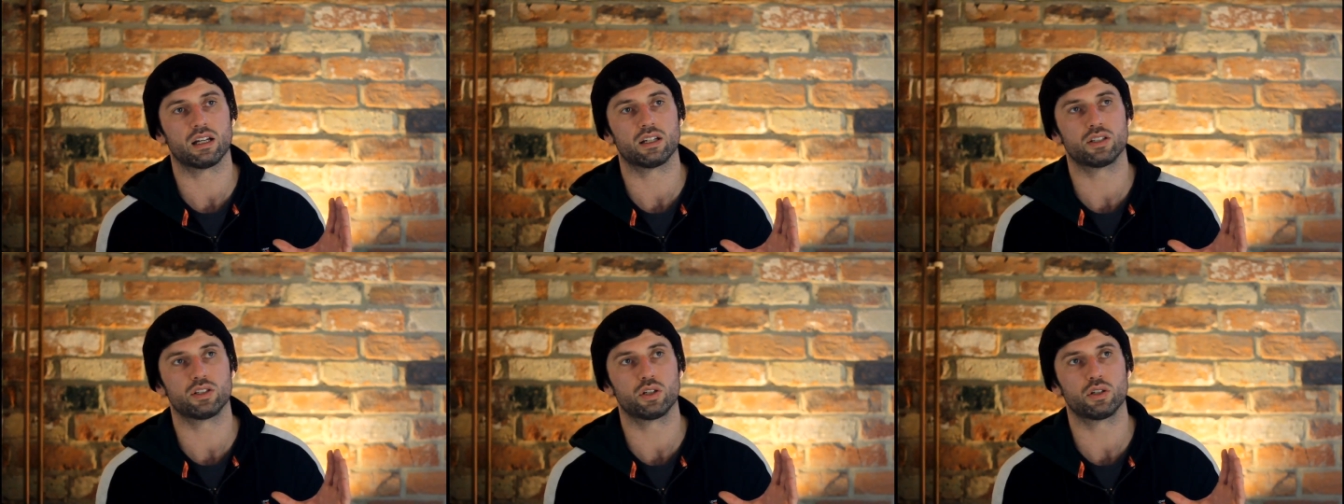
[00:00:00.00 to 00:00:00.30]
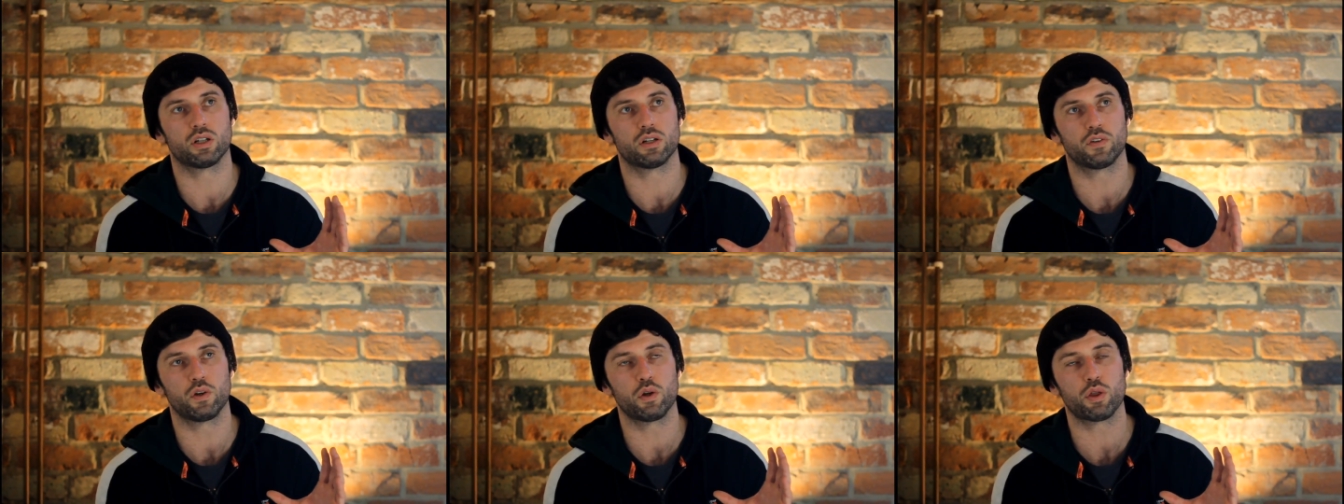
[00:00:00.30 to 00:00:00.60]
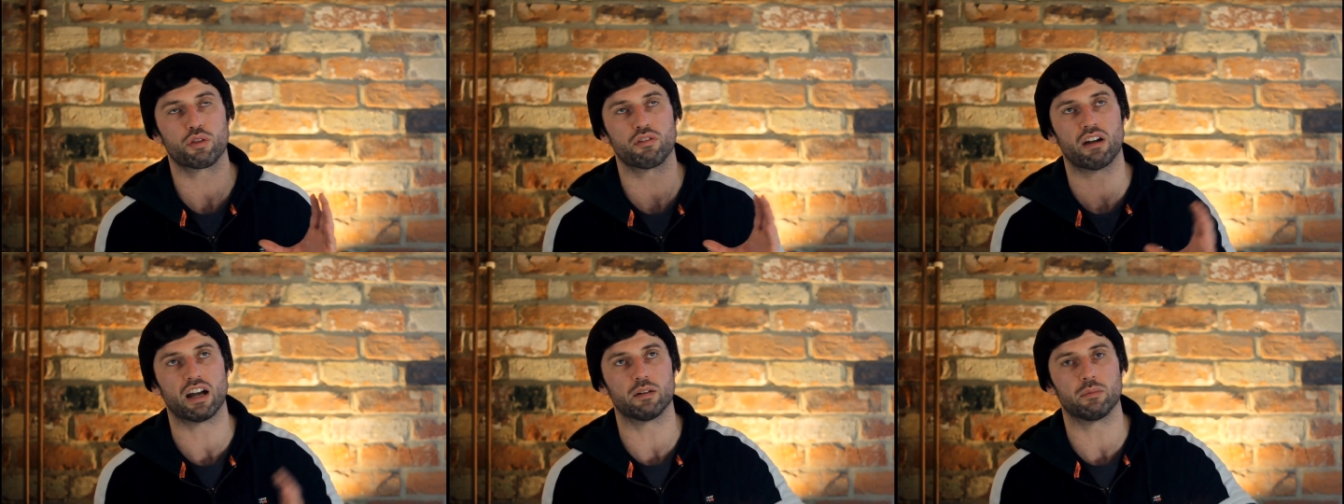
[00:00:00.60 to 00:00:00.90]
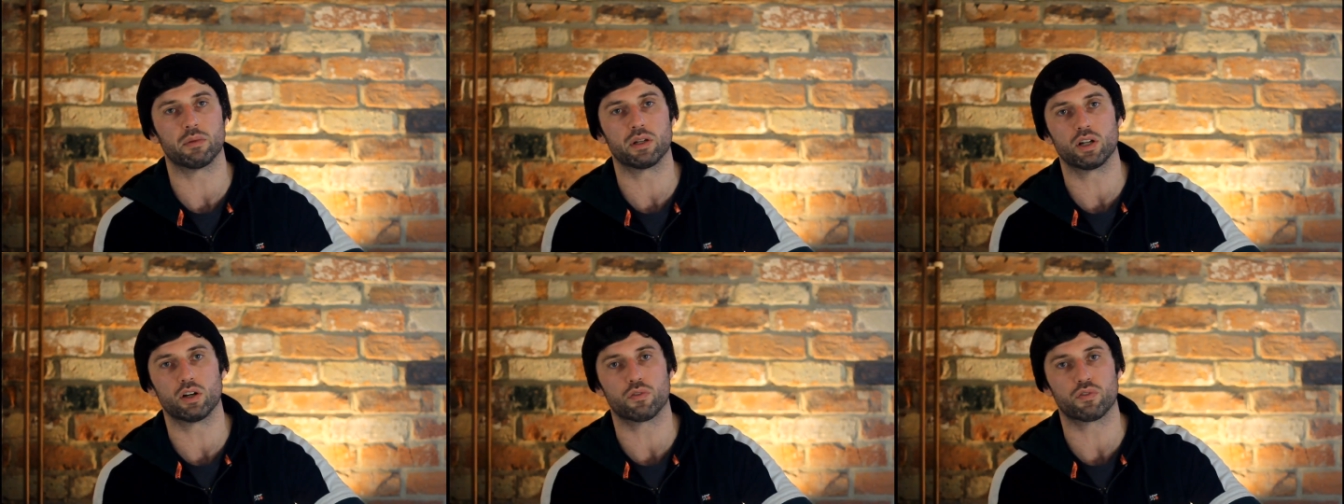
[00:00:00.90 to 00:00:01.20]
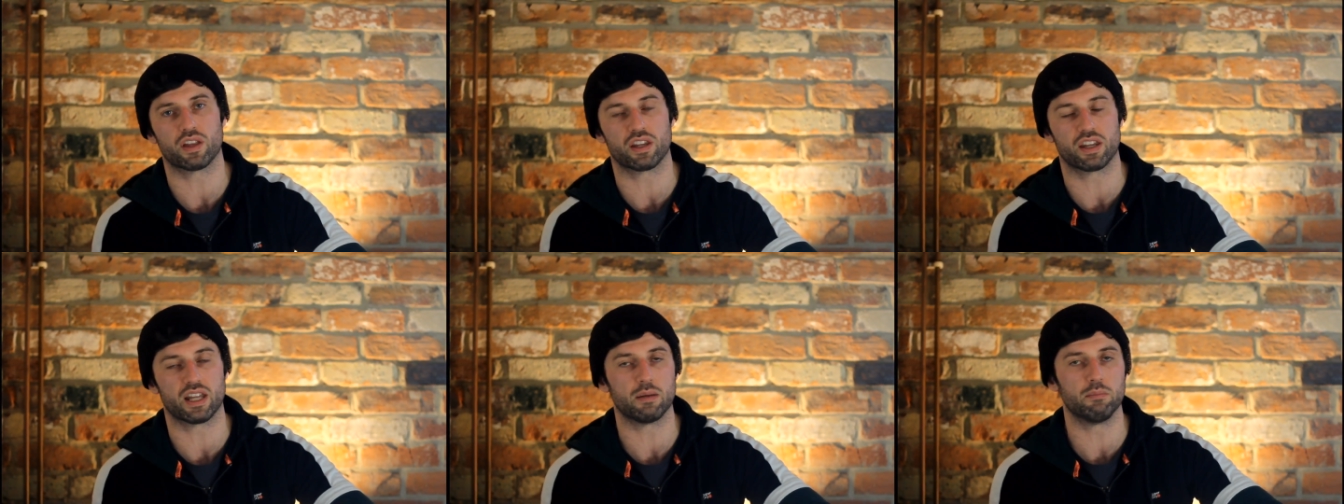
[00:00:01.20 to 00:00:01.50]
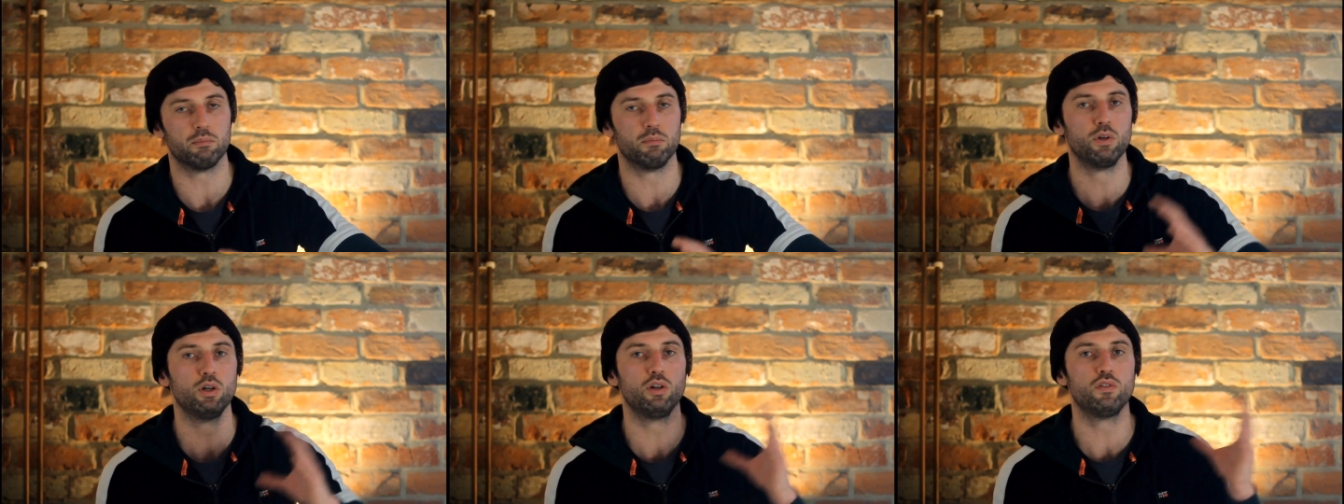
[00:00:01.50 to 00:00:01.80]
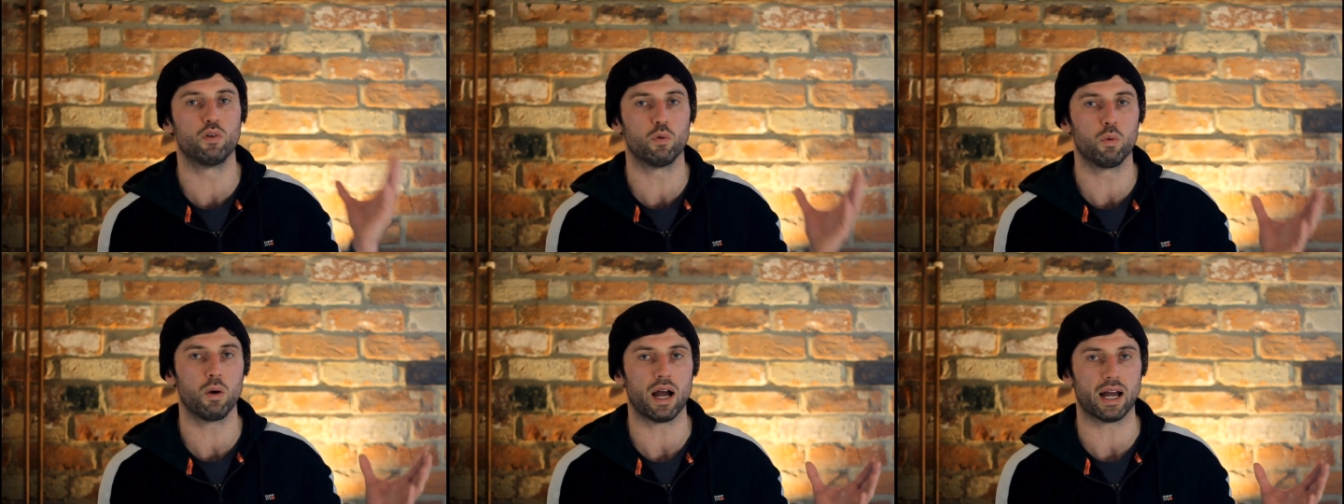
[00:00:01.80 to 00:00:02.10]
if you threaten them enough that they move
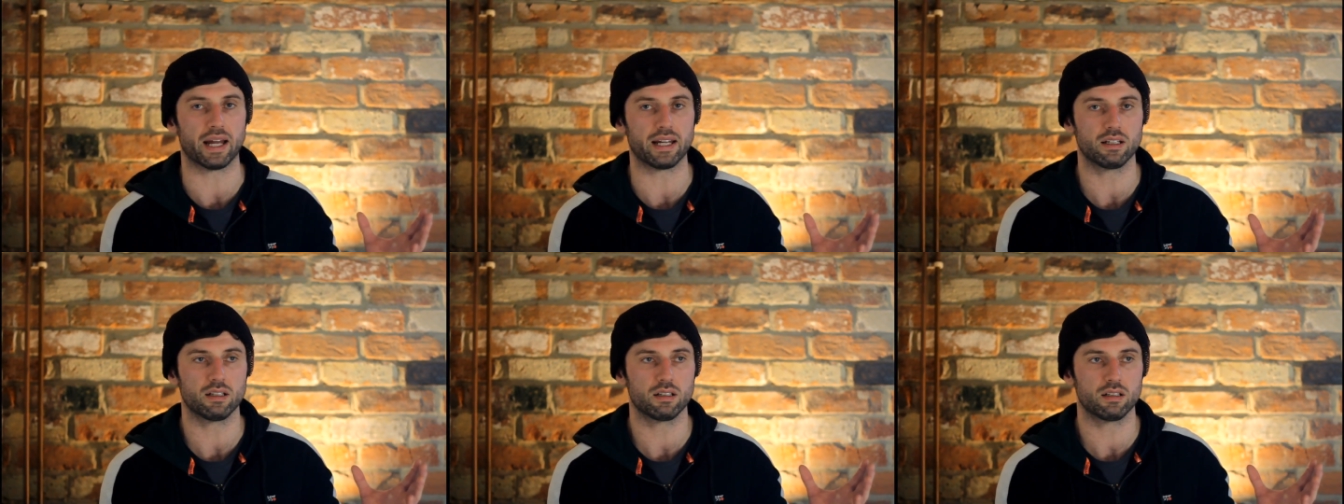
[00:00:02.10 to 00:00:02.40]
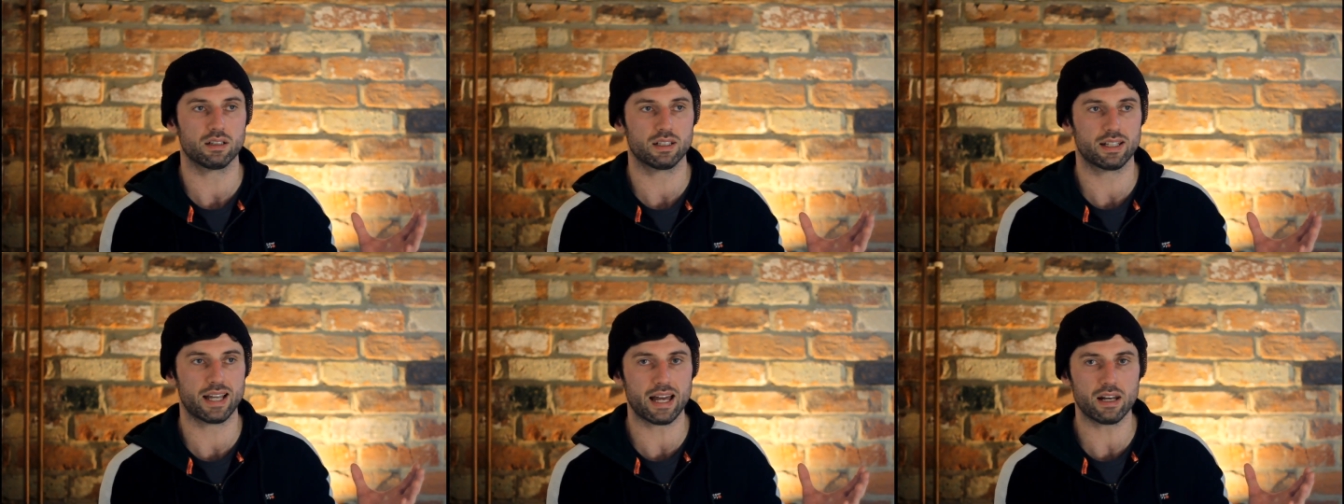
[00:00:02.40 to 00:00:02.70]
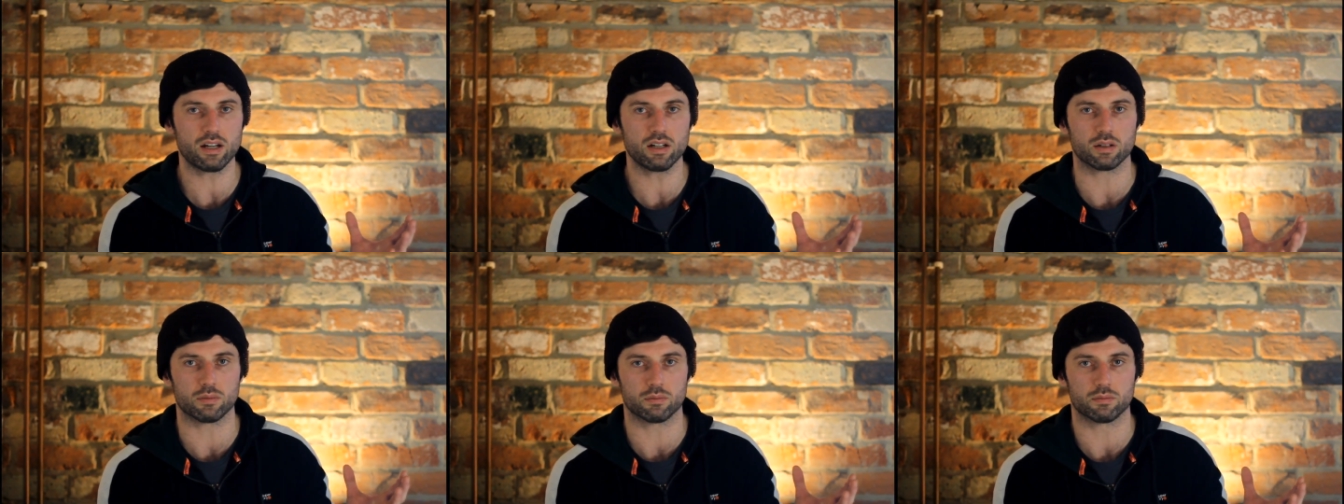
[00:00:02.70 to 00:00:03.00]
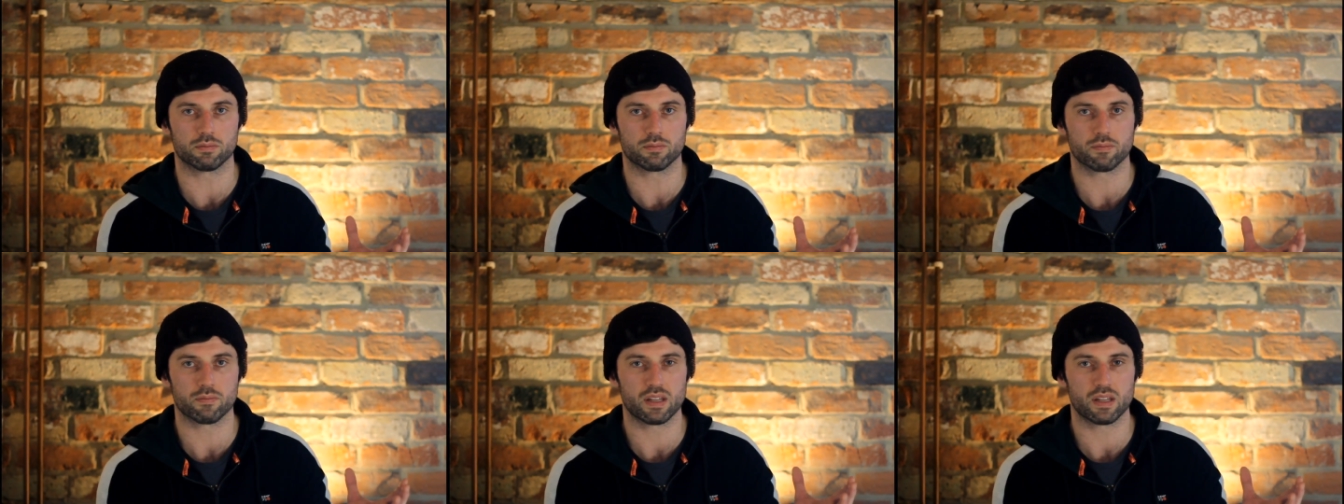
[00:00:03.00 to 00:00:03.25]
away, get up.